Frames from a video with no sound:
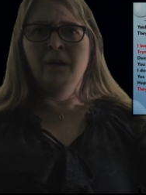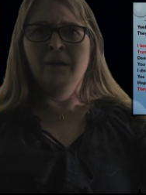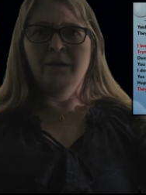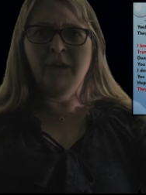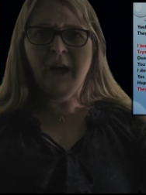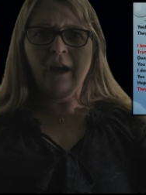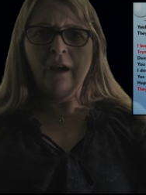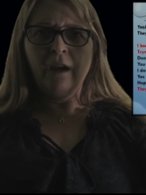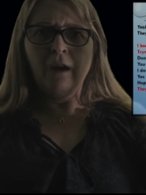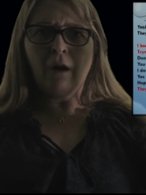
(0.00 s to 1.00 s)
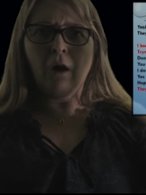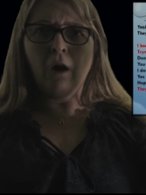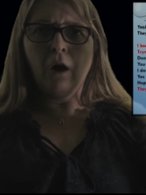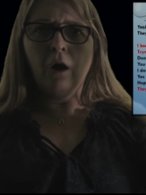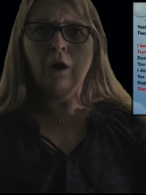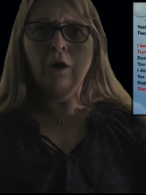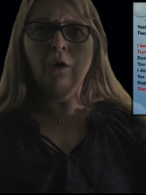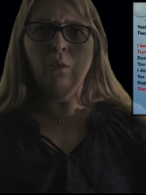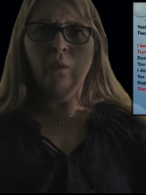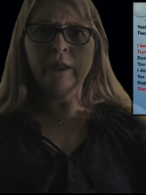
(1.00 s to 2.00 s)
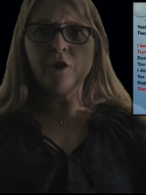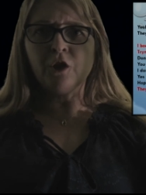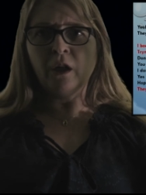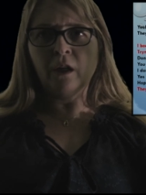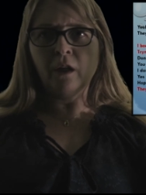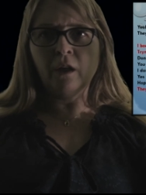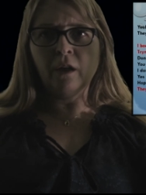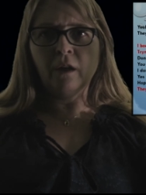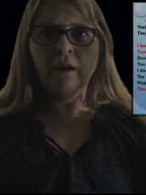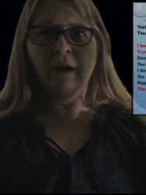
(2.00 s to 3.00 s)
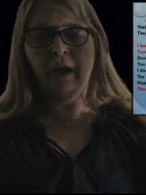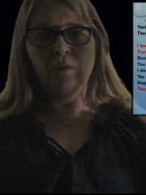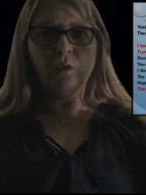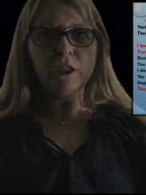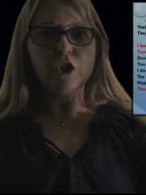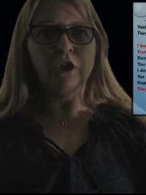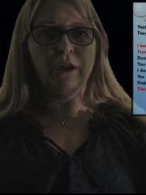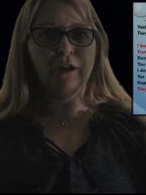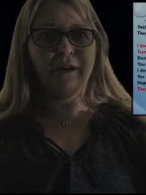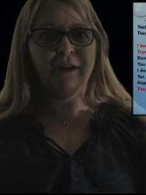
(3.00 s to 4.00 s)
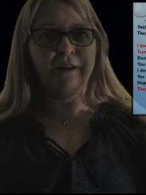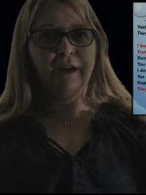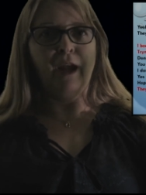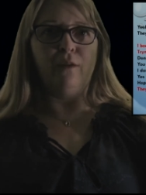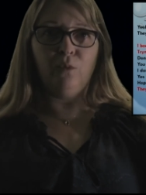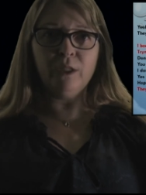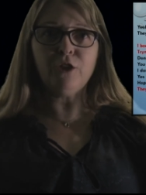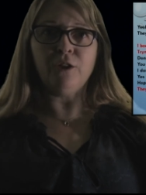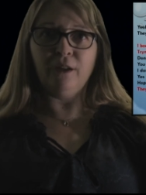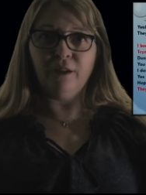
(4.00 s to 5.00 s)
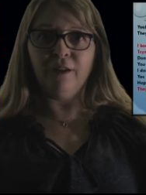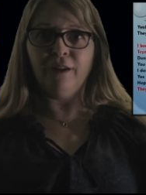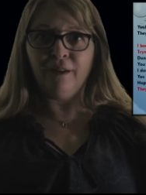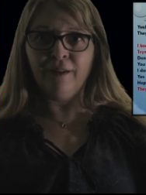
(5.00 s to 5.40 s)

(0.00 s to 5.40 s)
they are wishing and wishing and wishing